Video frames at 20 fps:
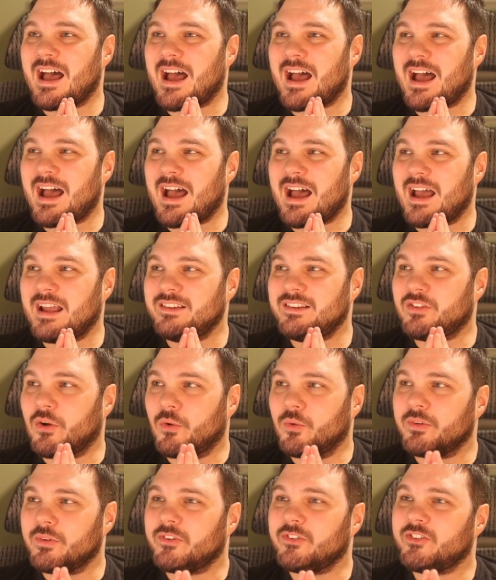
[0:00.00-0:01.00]
I
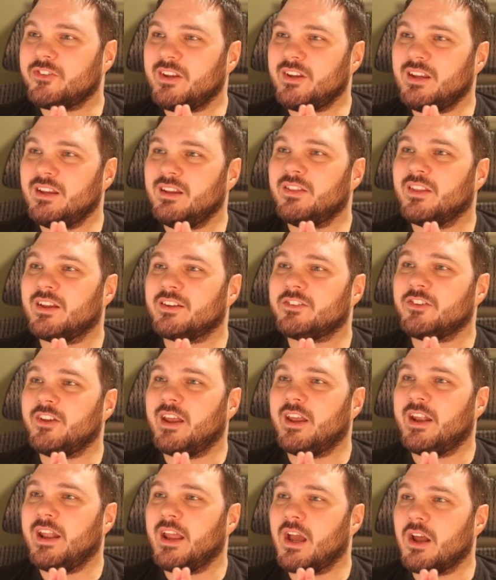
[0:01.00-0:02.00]
don't see this
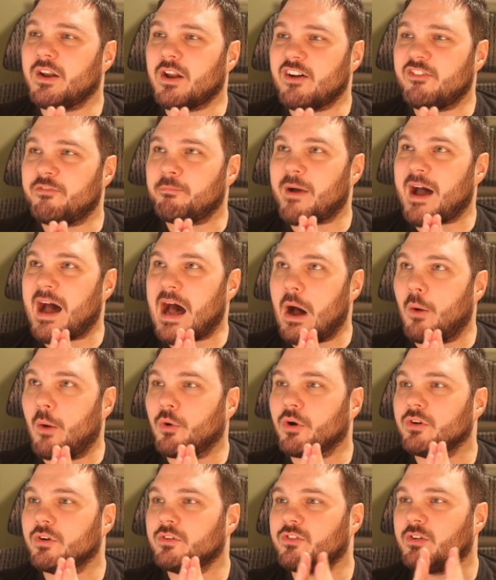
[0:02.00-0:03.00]
getting enough
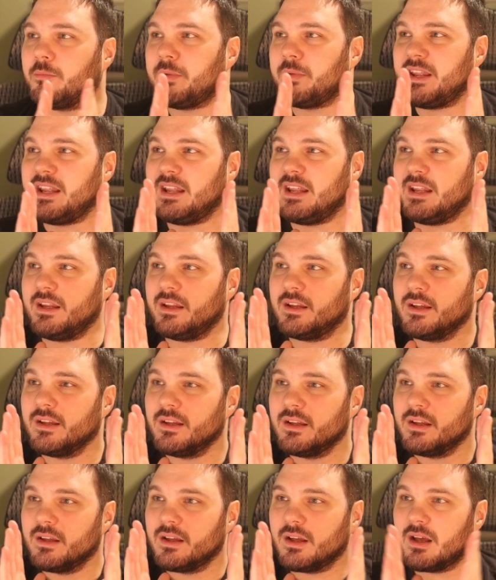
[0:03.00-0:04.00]
power to be
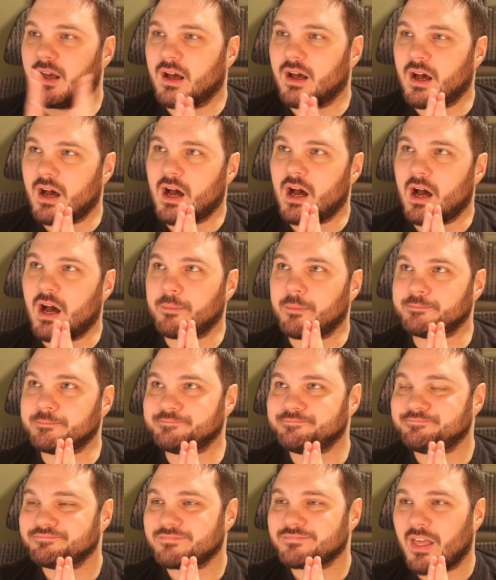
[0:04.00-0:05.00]

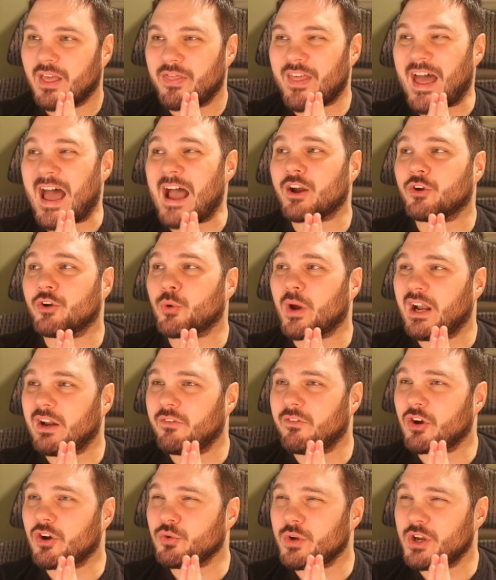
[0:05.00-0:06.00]
that great of a
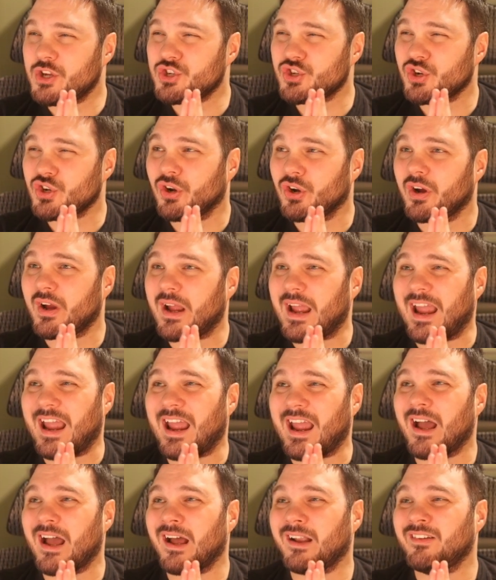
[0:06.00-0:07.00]
creature,
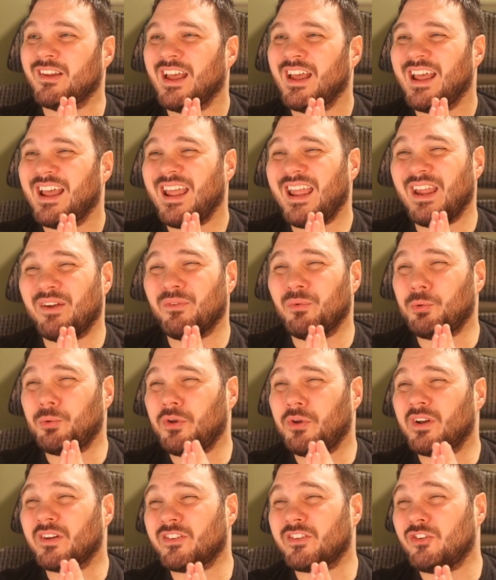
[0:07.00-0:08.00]
and it really
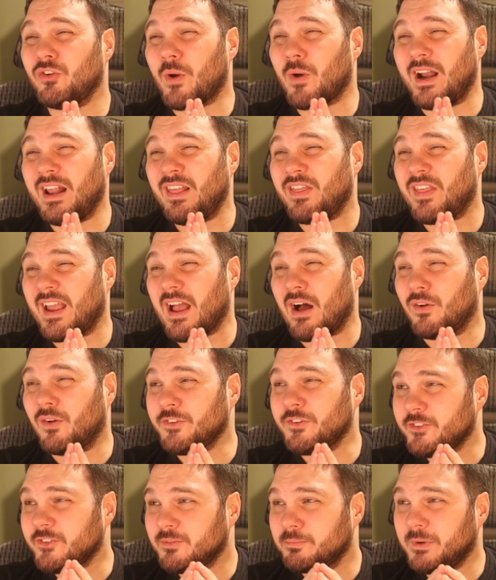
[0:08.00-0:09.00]
doesn't do anything
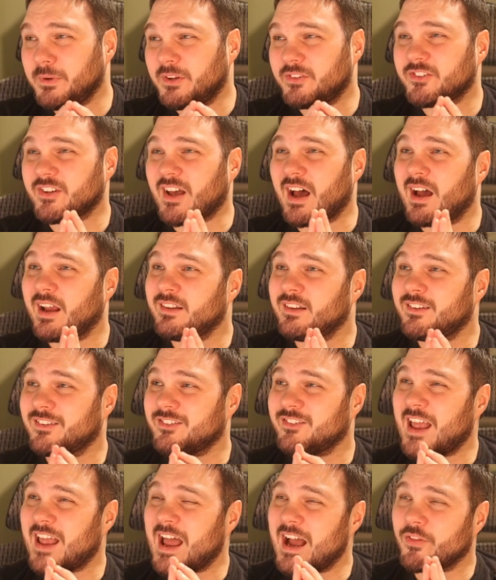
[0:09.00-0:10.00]
else besides
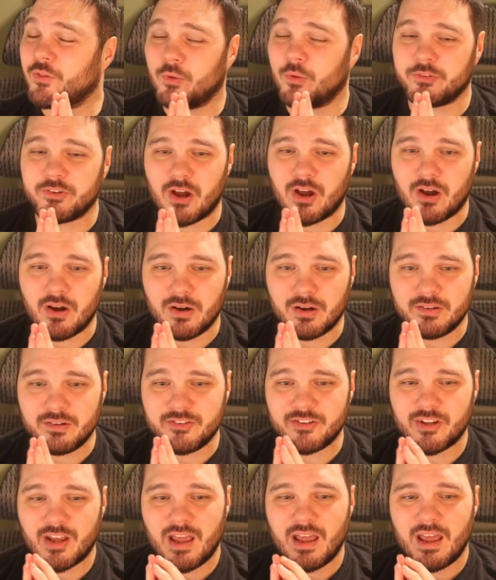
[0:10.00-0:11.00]
stack those
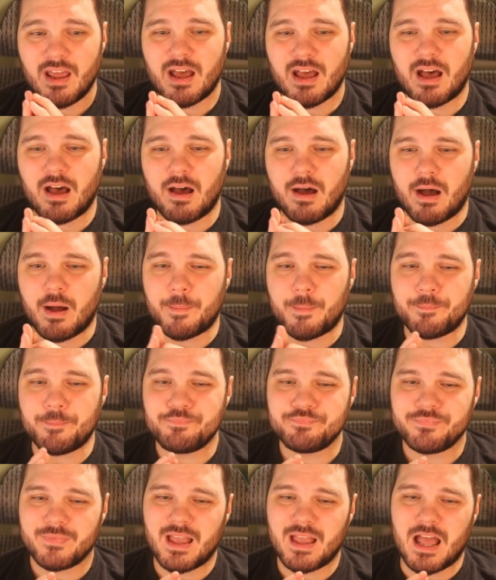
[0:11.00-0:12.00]
cards. I'm
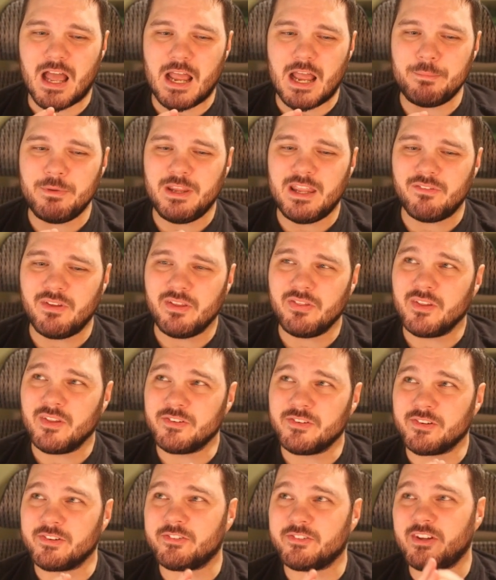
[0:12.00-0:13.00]
giving this
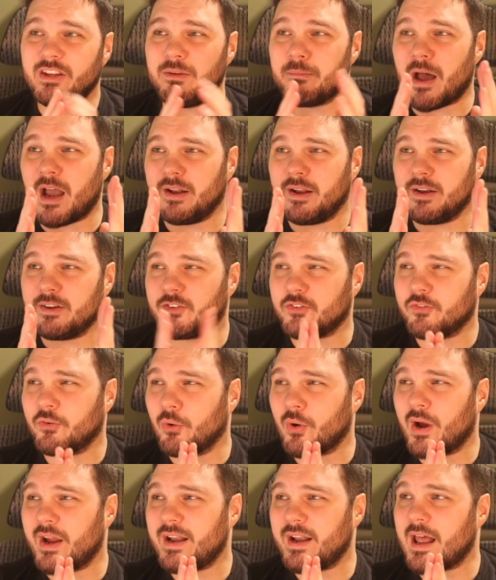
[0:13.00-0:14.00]
a C- for
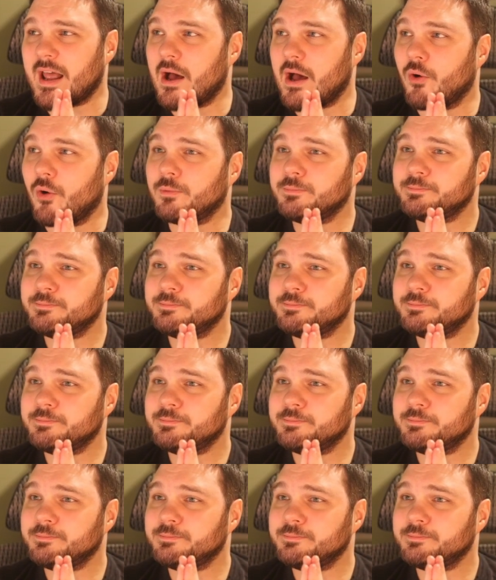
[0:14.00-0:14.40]
right now.